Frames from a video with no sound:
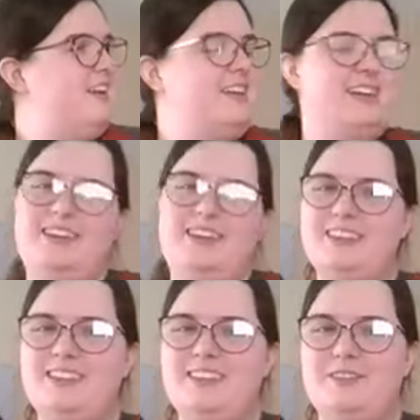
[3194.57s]
yeah,
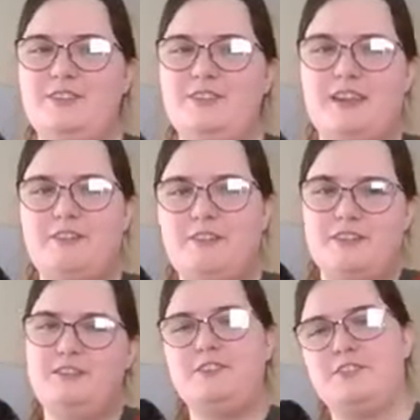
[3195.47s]
Vive la
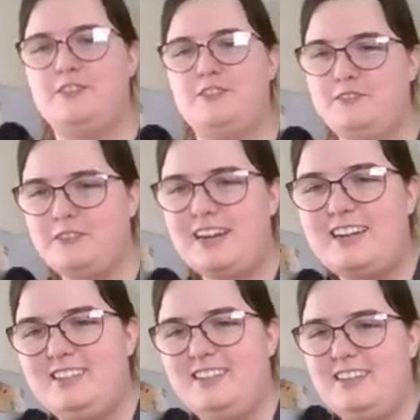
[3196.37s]
Revolution and all that.
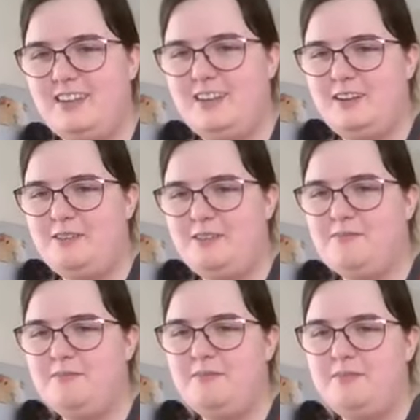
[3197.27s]
I'm
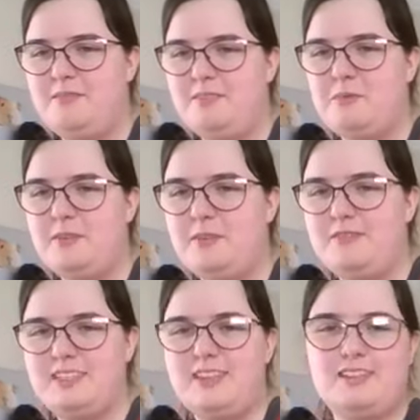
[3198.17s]
a bit of a
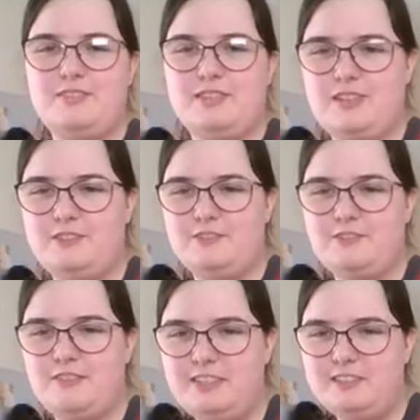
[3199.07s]
sucker for the French
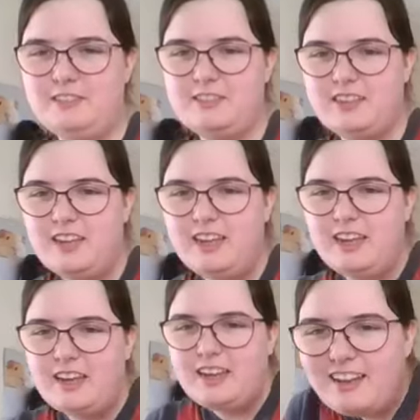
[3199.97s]
Revolution.
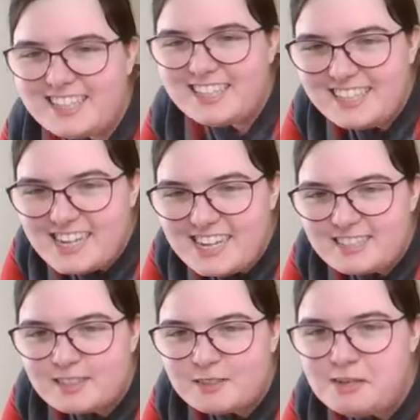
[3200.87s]
Like
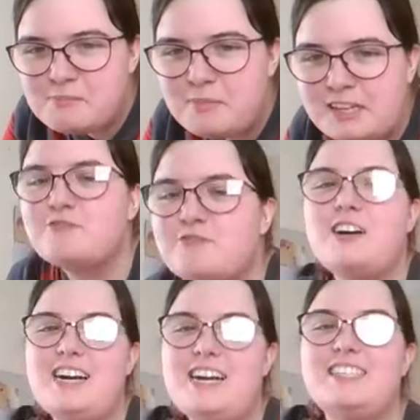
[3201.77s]
yeast, we must
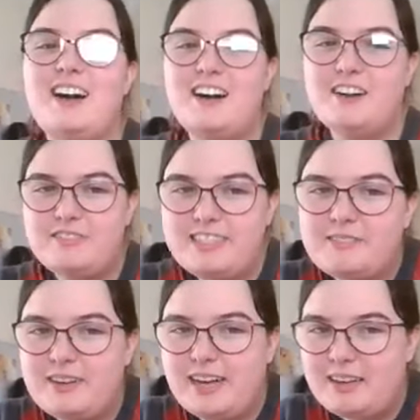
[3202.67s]
rise. Harvey, you
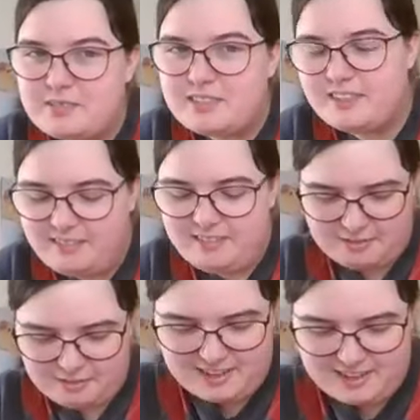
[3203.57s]
are absolutely
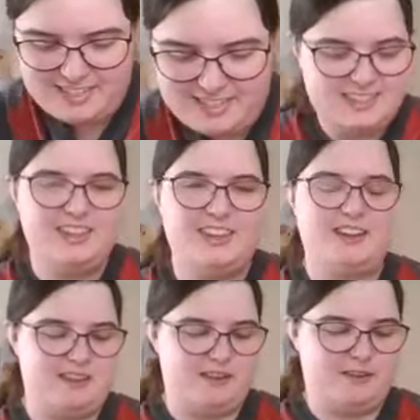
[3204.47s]
right.
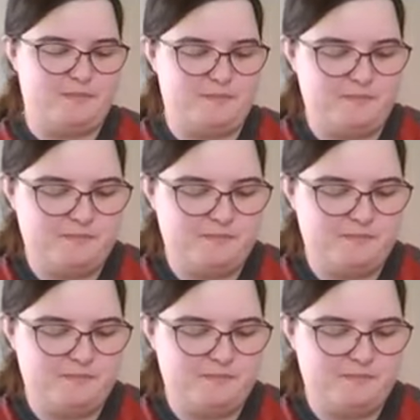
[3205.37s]
The